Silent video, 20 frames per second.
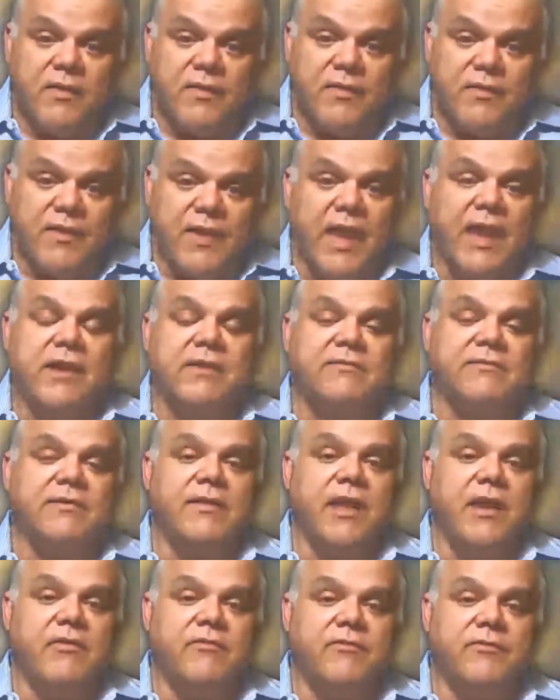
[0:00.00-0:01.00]
That is
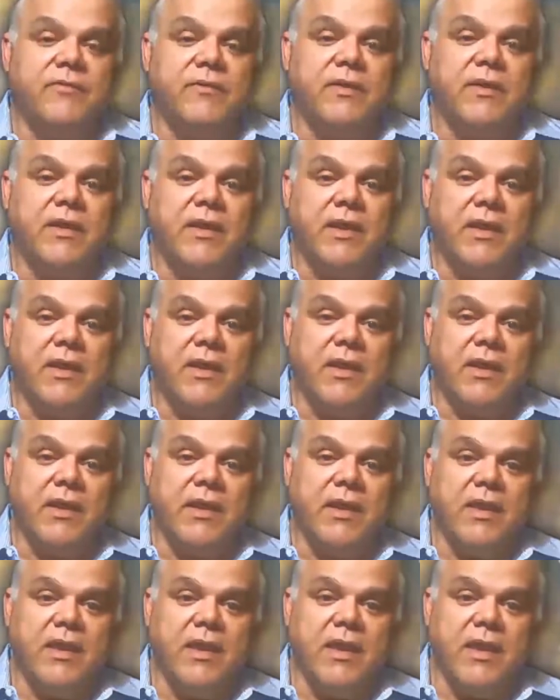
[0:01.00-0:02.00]
life.
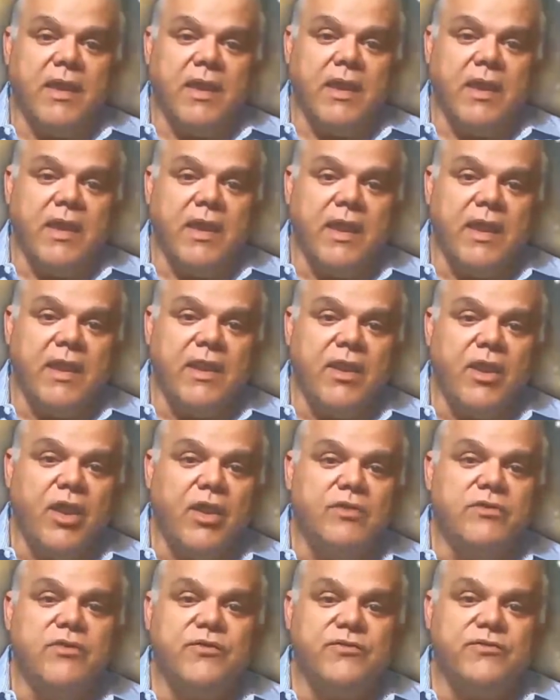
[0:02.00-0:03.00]
And
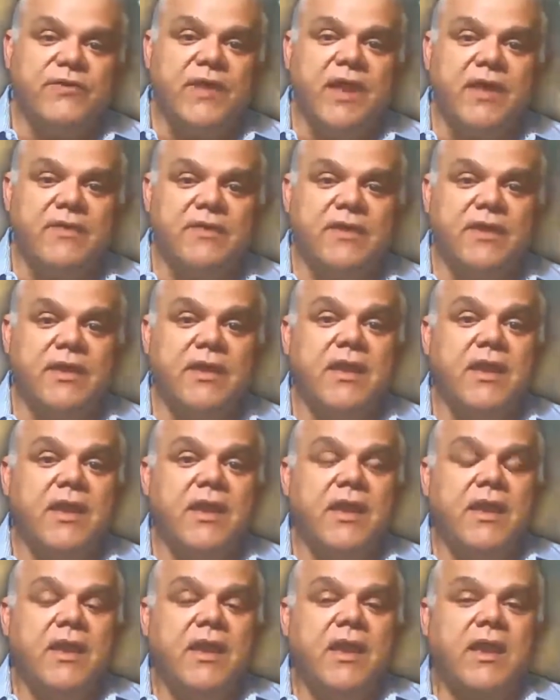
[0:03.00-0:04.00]
understanding
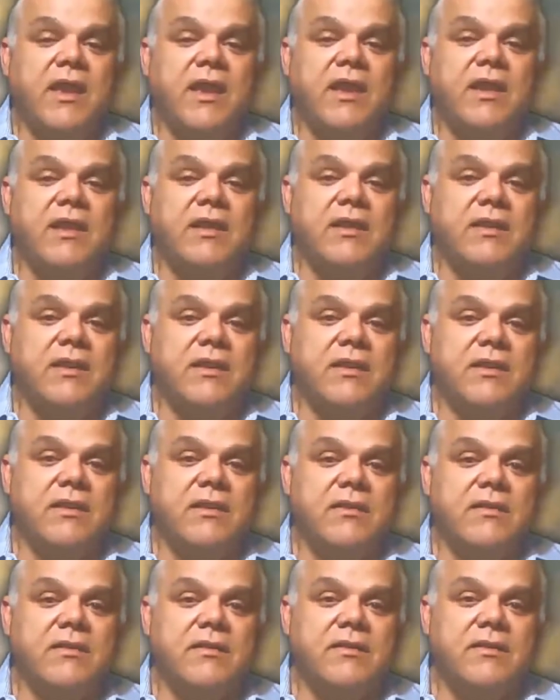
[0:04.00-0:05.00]
and
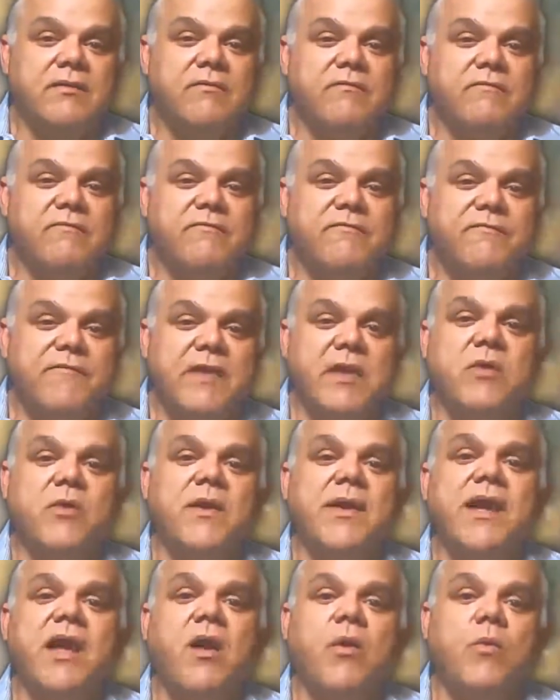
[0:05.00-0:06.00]

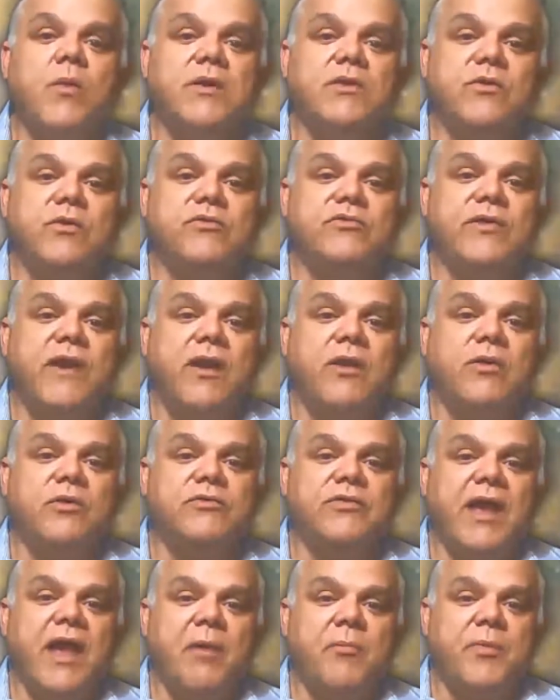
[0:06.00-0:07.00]
figuring out when those
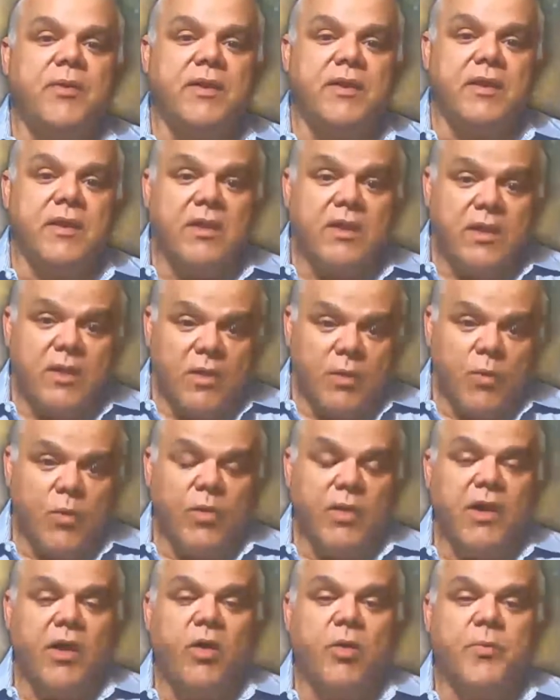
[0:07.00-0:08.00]
cycles happen
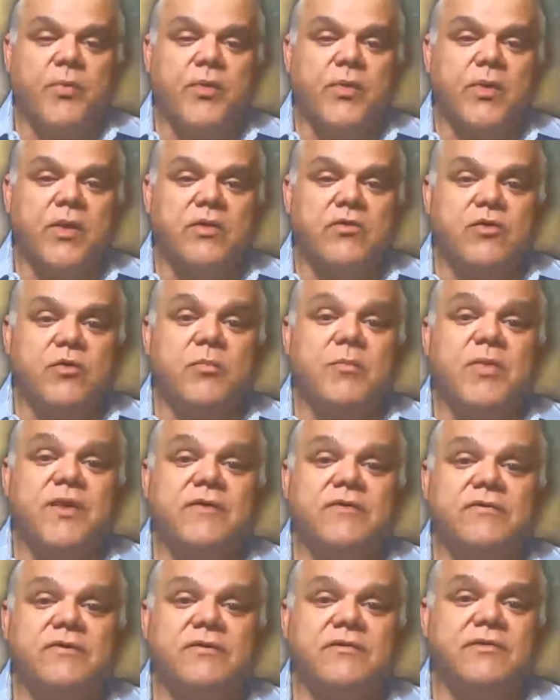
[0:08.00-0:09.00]
will help you in your
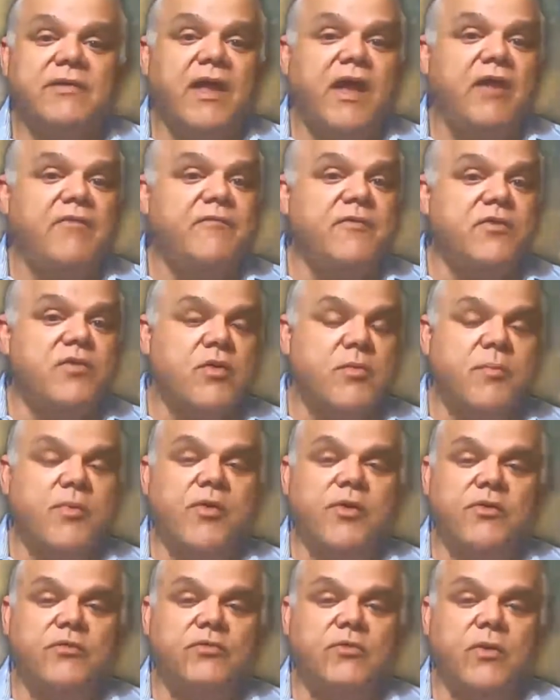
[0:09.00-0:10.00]
business life, in your
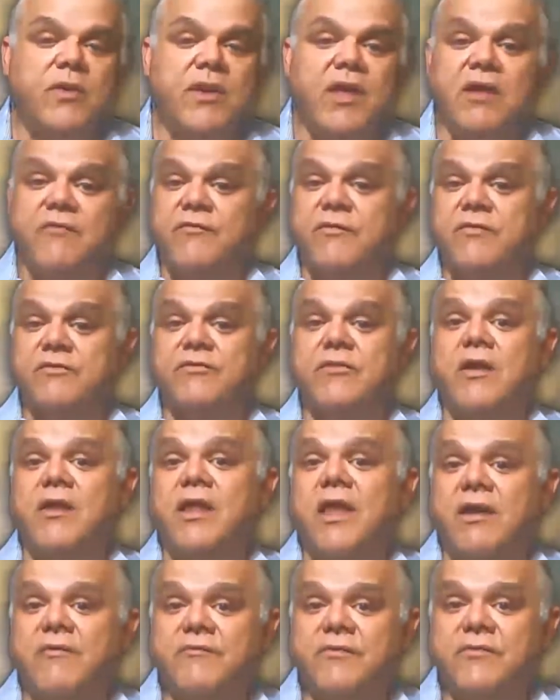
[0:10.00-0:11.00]
personal life, in
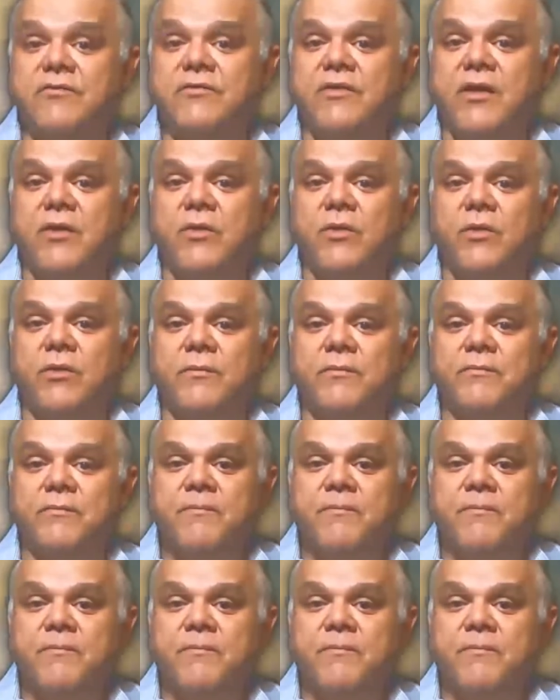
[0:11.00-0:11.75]
life in general.